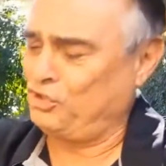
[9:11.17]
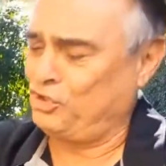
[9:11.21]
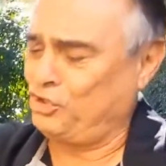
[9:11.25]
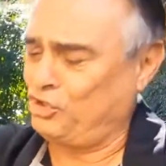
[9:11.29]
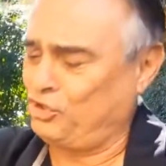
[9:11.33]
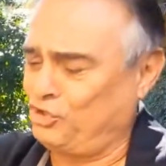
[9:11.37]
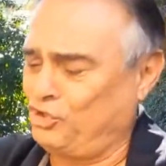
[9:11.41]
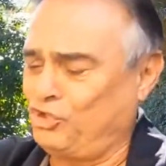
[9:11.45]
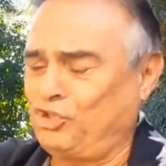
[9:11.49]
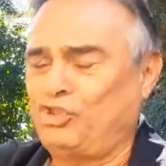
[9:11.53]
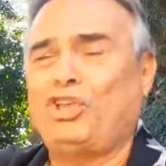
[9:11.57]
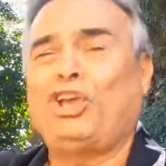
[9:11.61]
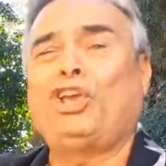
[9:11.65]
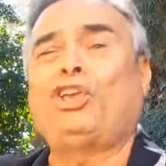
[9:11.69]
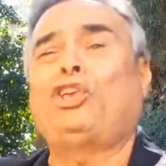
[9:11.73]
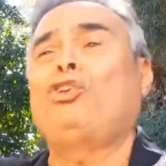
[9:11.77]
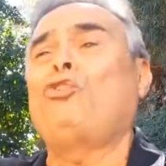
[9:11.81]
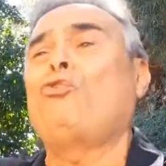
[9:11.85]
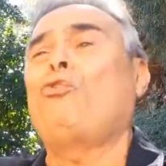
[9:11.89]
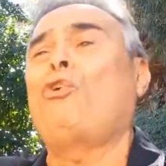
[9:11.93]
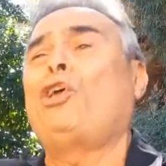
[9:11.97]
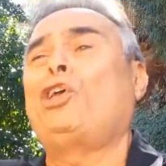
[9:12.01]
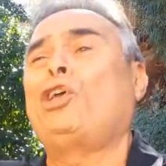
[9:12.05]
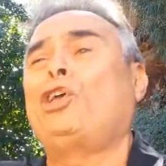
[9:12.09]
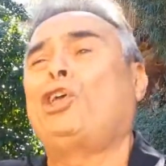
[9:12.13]
inches thick,
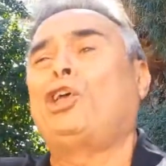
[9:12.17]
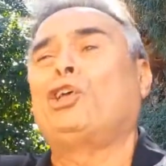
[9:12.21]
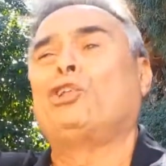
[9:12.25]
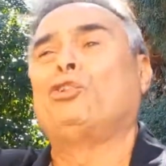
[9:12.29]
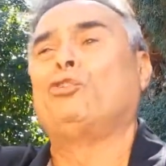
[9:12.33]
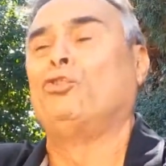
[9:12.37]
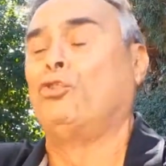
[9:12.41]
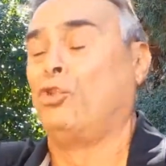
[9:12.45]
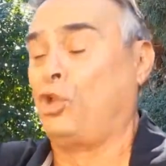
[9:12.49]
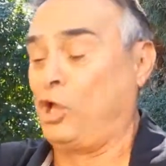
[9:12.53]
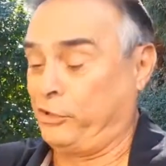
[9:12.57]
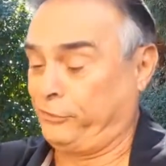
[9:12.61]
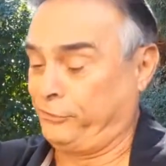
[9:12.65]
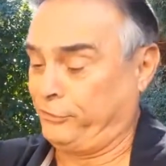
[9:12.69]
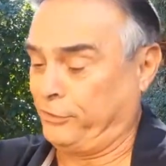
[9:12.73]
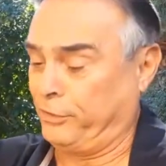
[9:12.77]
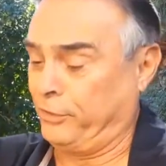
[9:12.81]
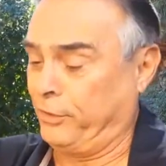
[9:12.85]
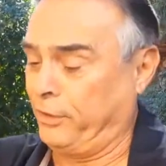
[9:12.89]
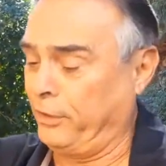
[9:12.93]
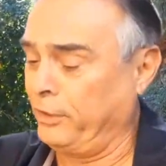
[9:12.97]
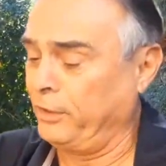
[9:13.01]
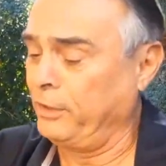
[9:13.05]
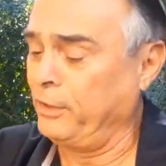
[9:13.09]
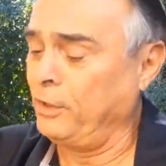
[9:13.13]
you ain't getting nothing.
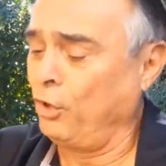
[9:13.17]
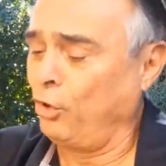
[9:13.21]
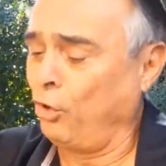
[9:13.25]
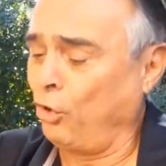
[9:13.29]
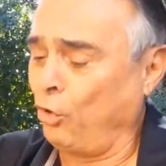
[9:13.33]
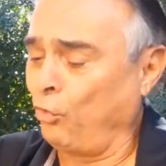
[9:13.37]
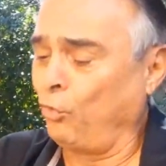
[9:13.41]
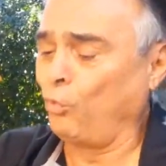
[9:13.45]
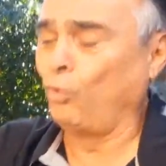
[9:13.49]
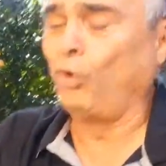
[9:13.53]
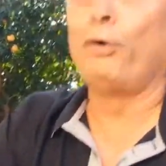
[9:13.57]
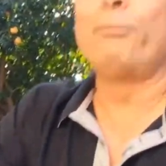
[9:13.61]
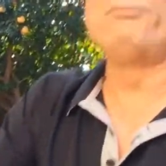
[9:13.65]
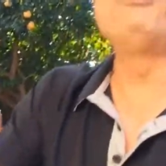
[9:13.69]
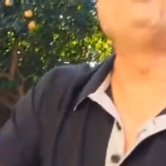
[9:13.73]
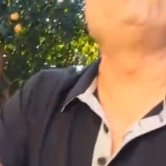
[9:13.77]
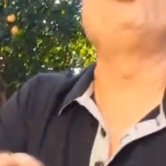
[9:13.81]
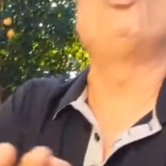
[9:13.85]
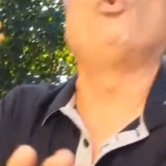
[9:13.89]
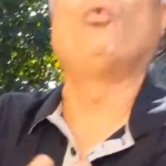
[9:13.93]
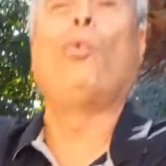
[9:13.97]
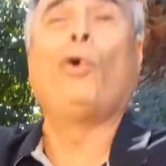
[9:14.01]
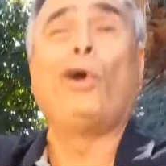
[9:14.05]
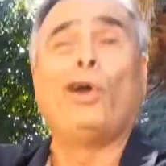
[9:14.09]
A woman who